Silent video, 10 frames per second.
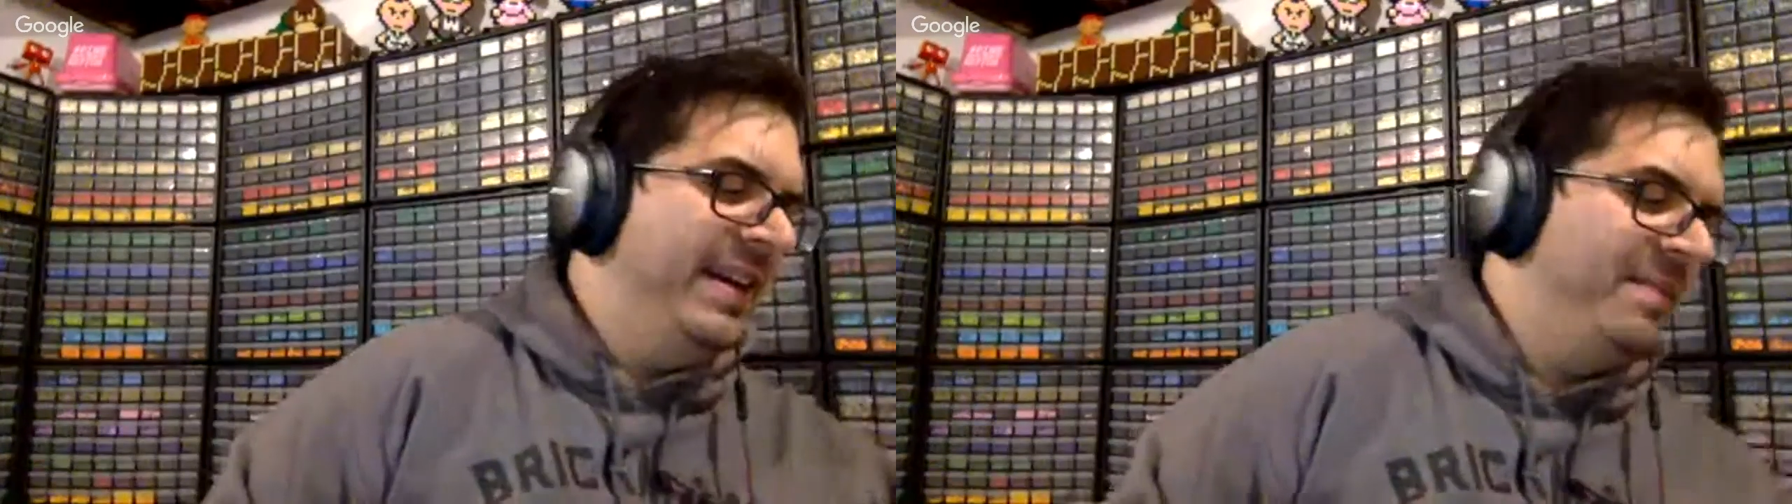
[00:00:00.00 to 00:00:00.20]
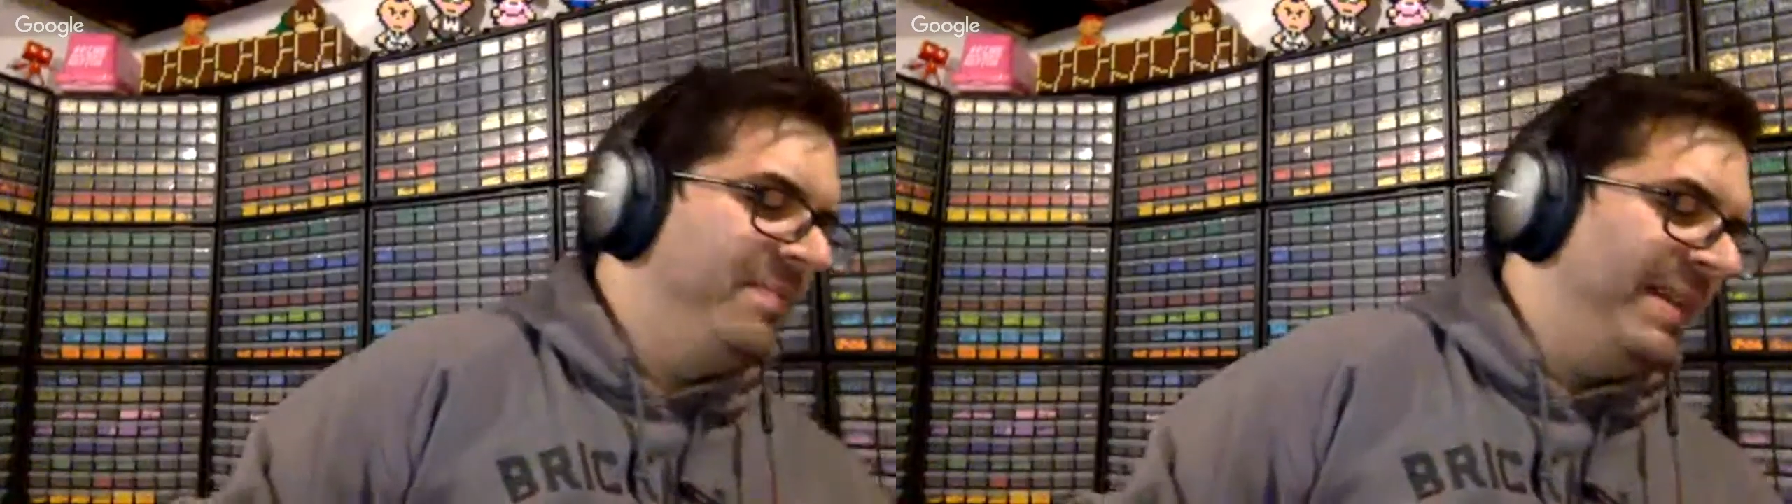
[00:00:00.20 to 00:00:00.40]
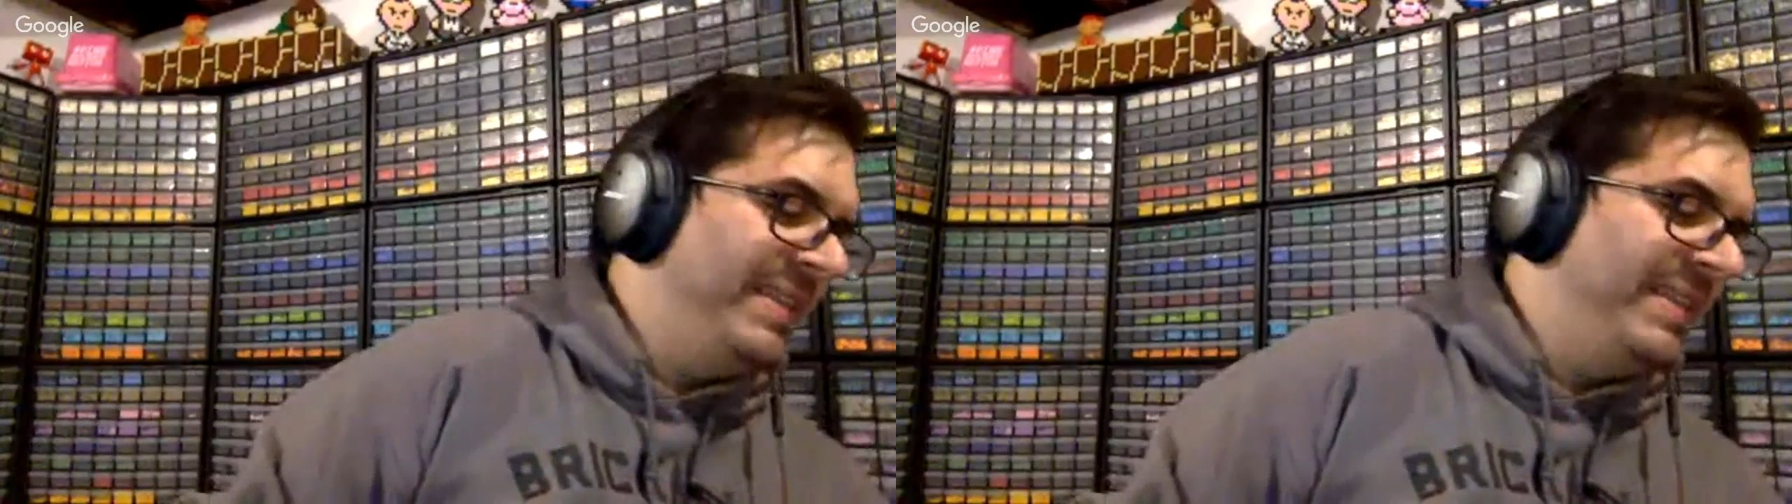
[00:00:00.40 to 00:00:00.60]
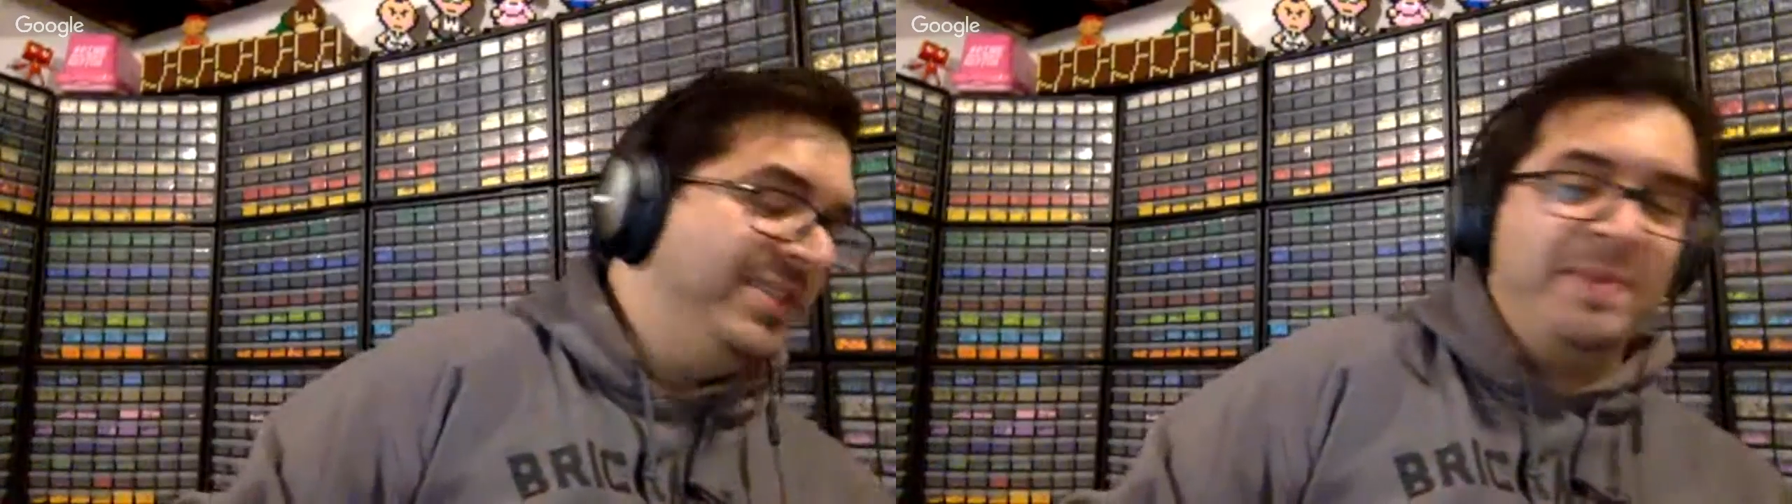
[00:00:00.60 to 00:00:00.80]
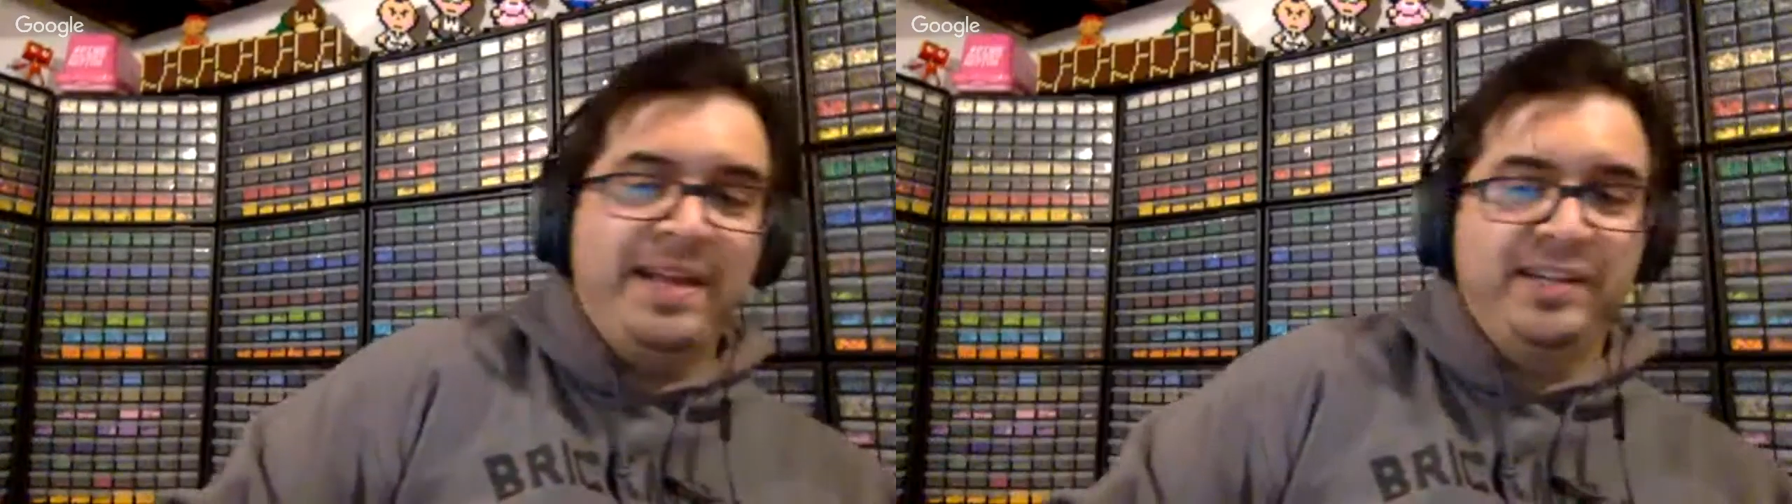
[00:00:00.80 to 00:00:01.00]
My district
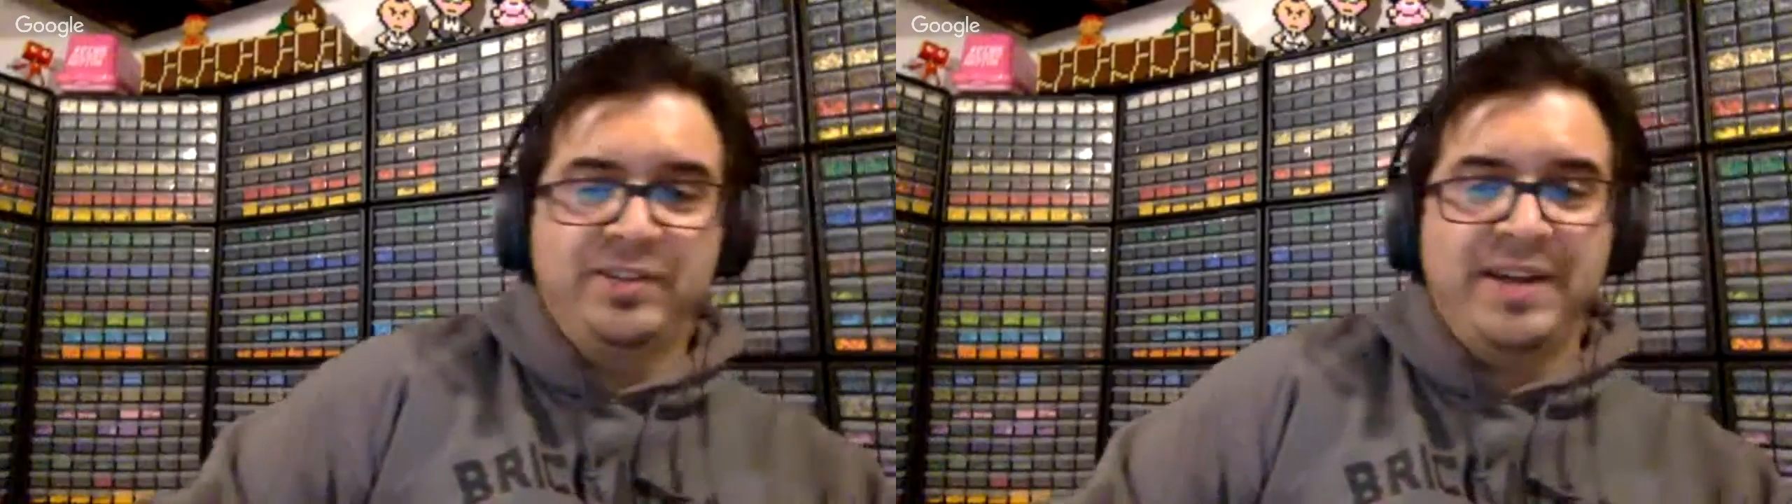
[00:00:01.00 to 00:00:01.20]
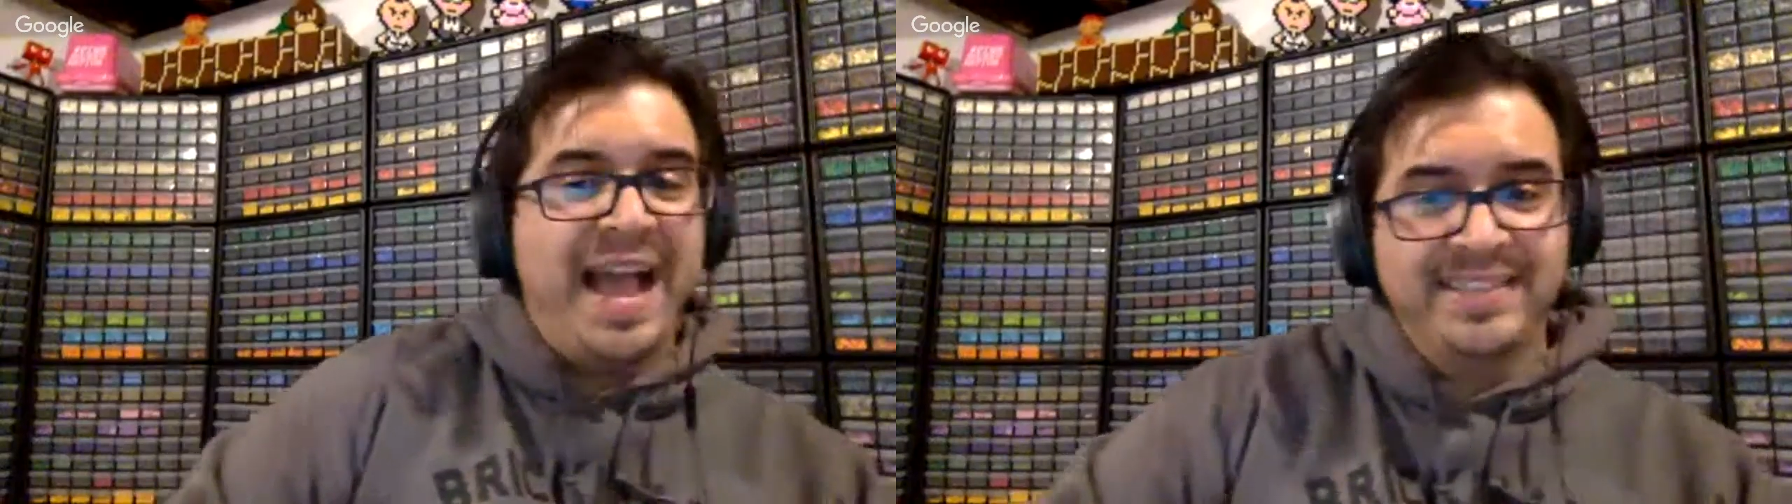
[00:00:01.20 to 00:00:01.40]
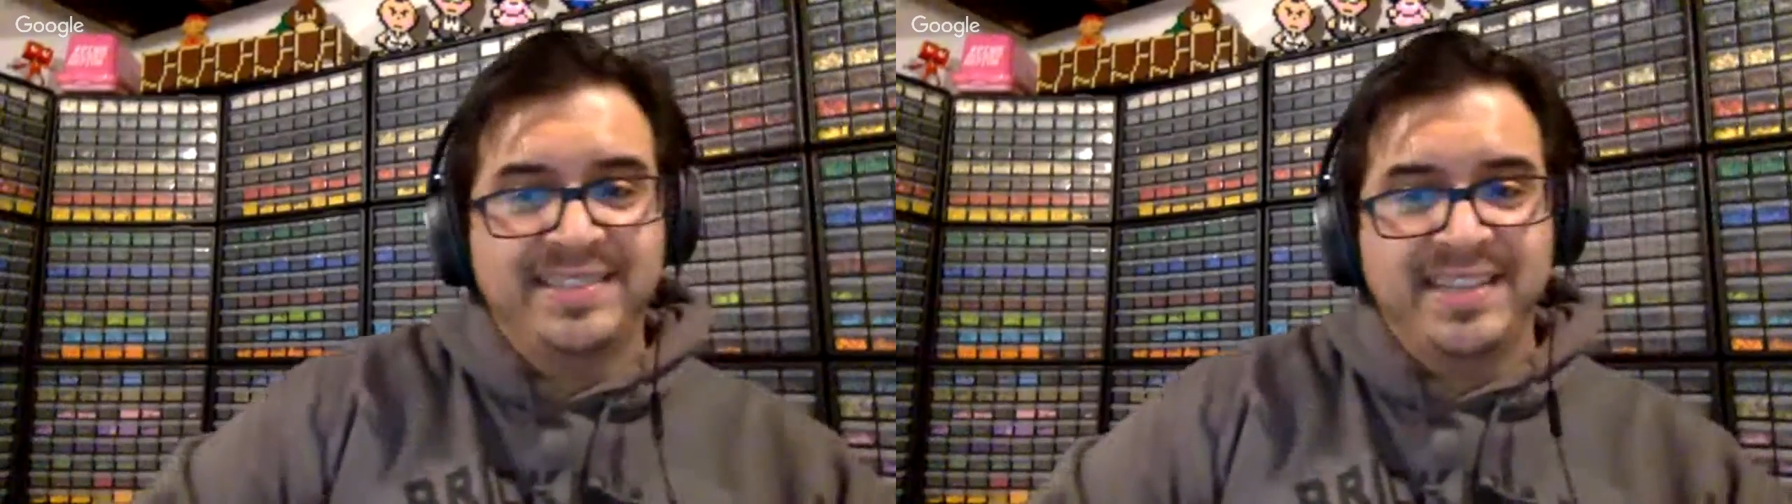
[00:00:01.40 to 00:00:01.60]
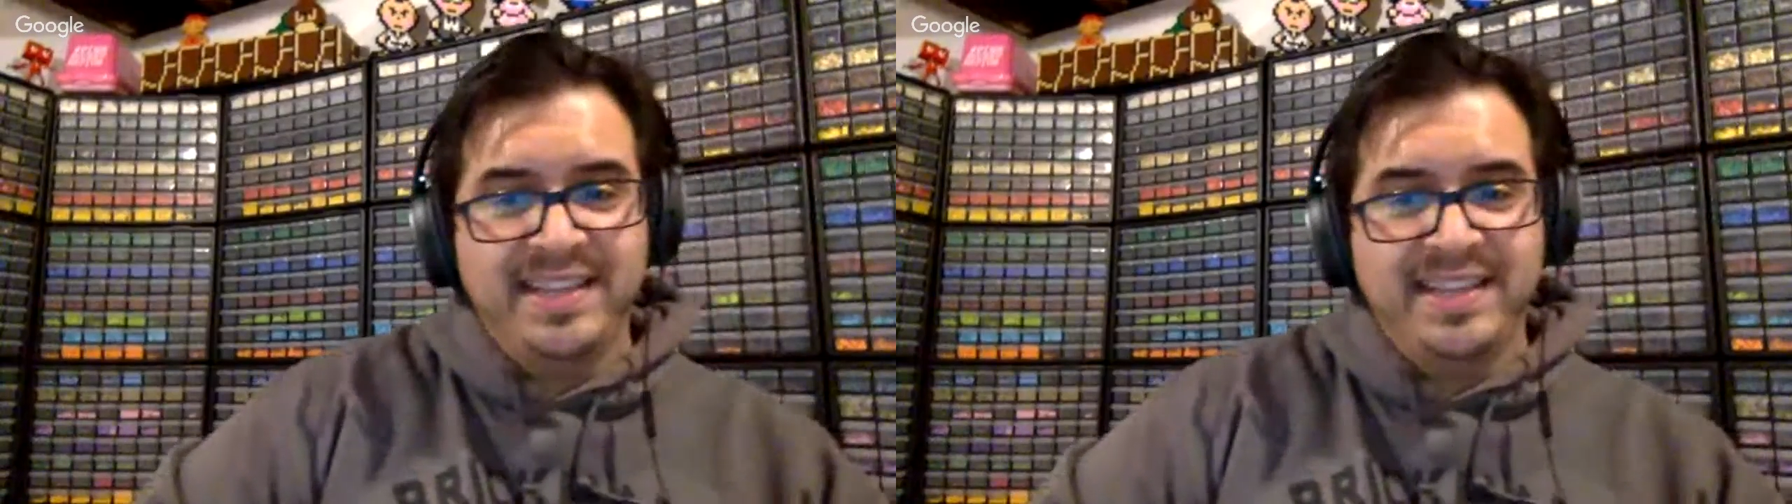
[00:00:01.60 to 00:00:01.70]
manager had said